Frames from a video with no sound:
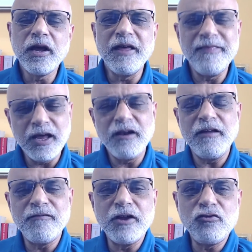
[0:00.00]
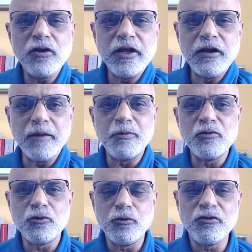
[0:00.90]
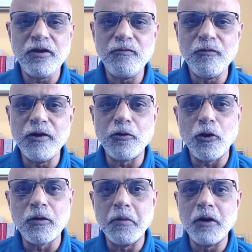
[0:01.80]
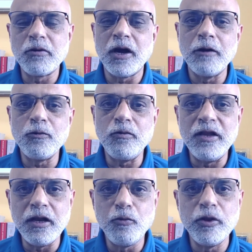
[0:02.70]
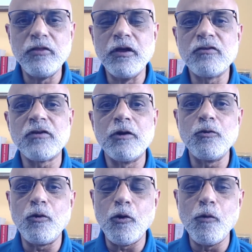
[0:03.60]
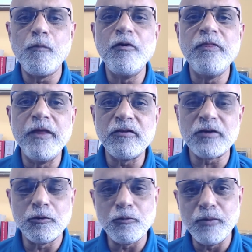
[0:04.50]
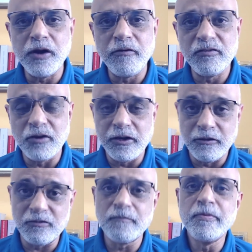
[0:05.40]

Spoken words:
And then eventually in episode 3, we will talk about how to deal with this, how to cope with this, how to build resilience